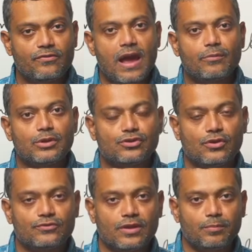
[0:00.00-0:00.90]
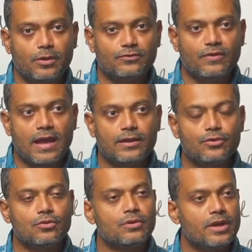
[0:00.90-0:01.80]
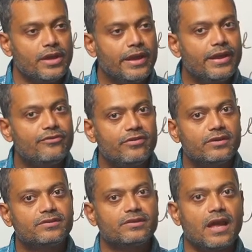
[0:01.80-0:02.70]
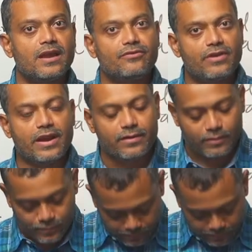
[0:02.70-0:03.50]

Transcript: fragments of surplus value, interest and rent.